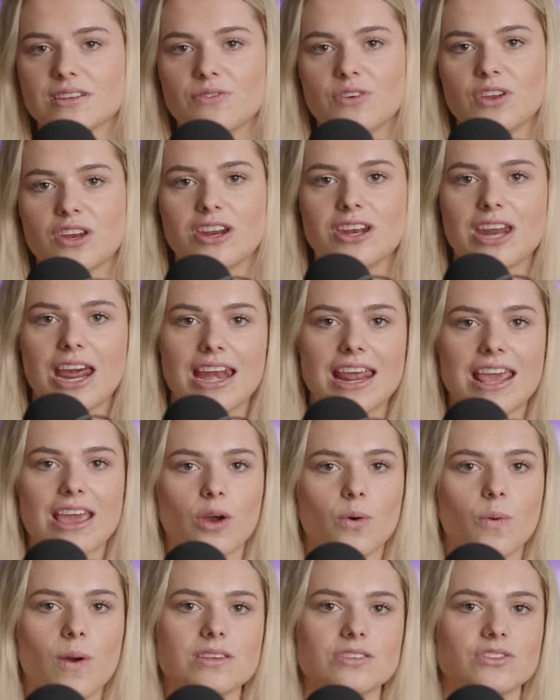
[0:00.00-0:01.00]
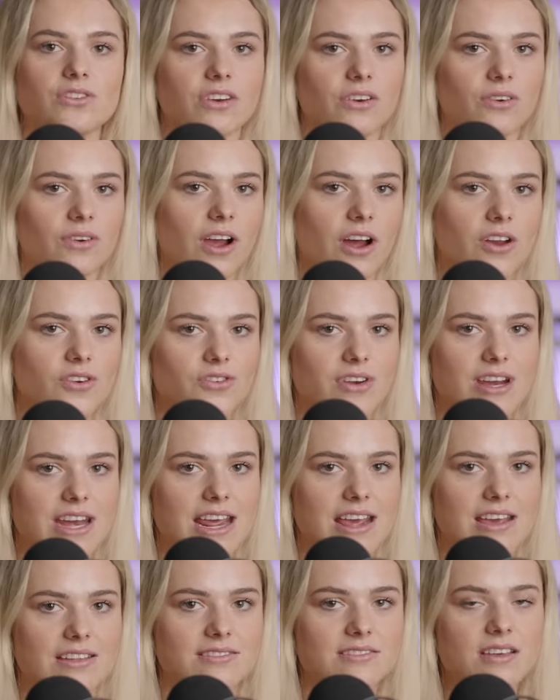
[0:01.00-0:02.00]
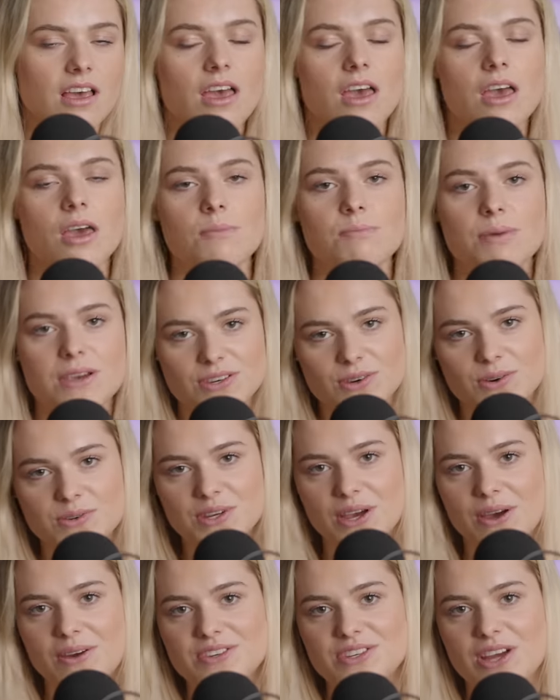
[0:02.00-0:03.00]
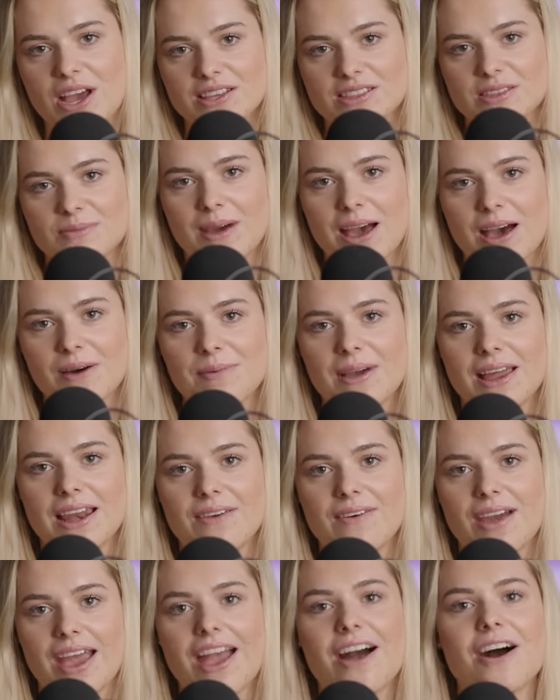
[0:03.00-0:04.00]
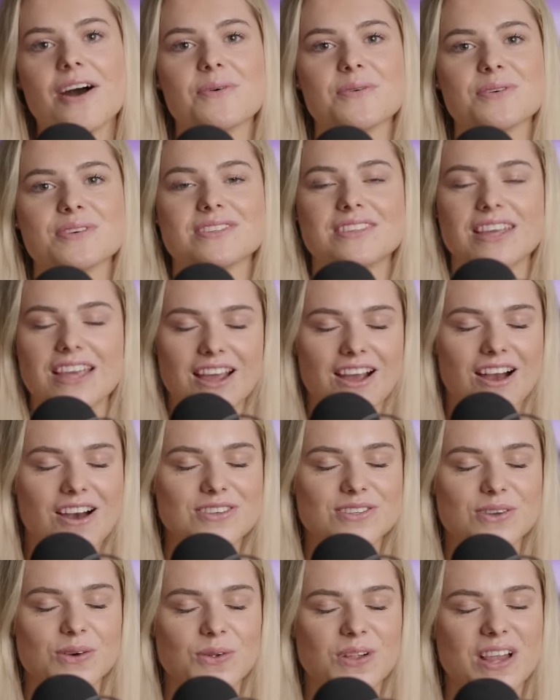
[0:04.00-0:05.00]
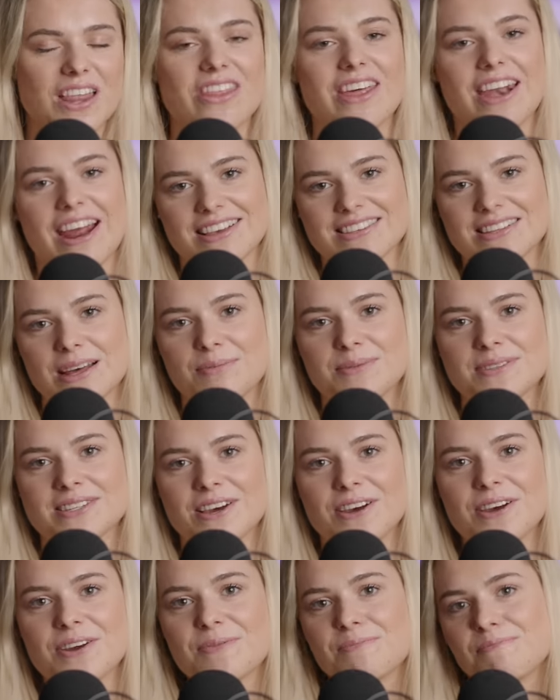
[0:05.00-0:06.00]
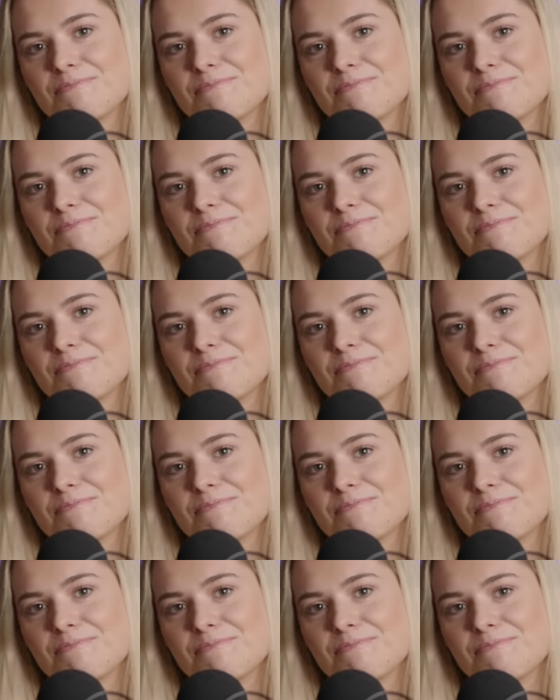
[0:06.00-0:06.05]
And if you need any equestrian or country needs, be sure to go and check them out. But anyway, I will see you guys all in the next episode.